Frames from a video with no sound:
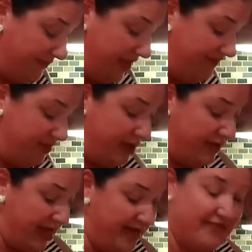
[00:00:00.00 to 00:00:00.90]
If you don't
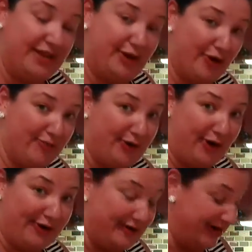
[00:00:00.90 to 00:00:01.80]
have an herb
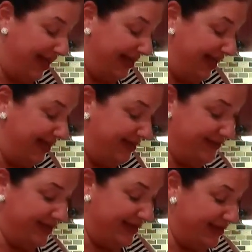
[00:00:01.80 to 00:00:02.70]
garden like I
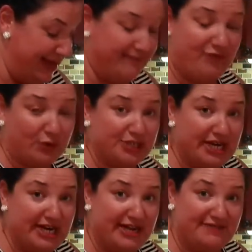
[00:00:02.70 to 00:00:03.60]
am
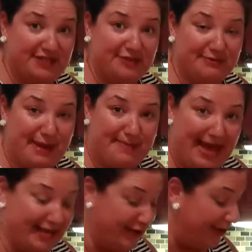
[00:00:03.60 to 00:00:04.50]
fortunate enough to in my
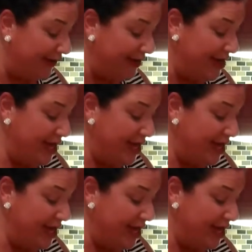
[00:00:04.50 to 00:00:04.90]
backyard,